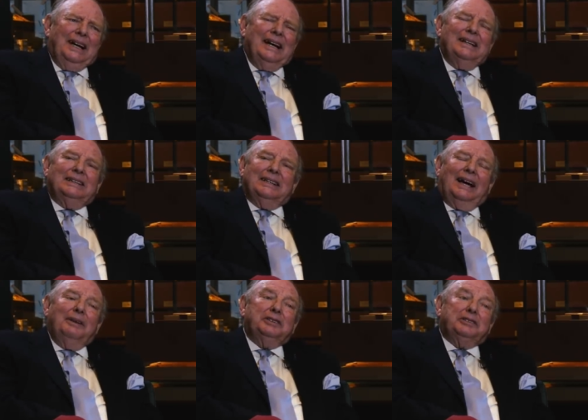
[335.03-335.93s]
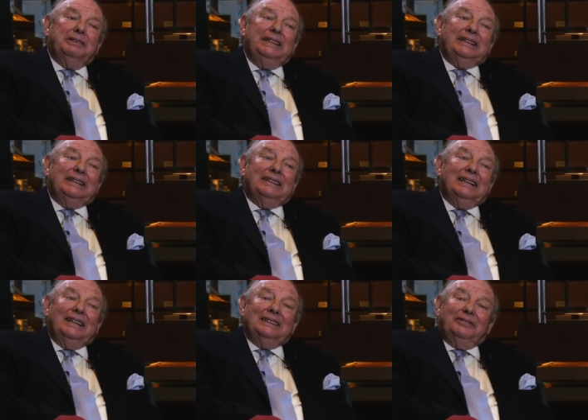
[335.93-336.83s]
And I was greeted
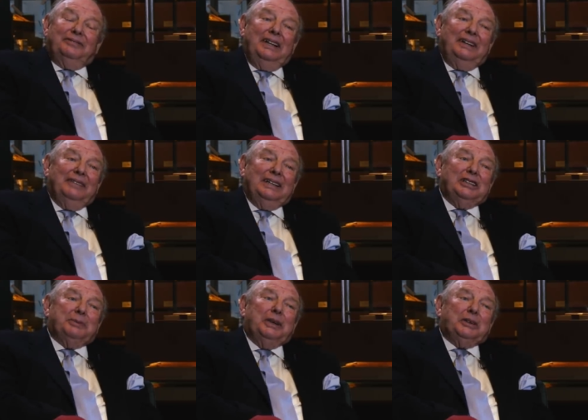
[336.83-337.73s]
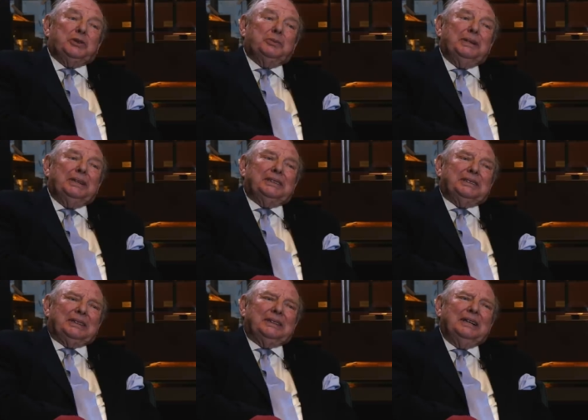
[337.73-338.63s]
as a very, very special
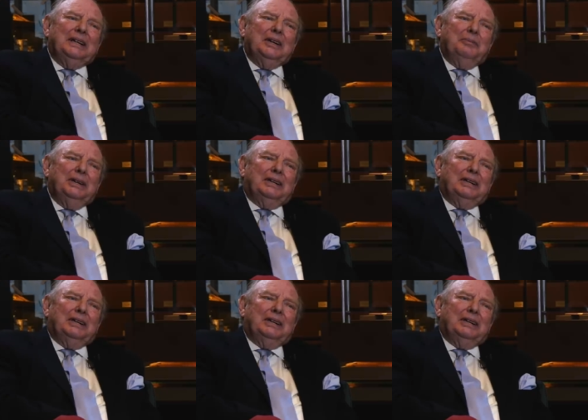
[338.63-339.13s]
person right.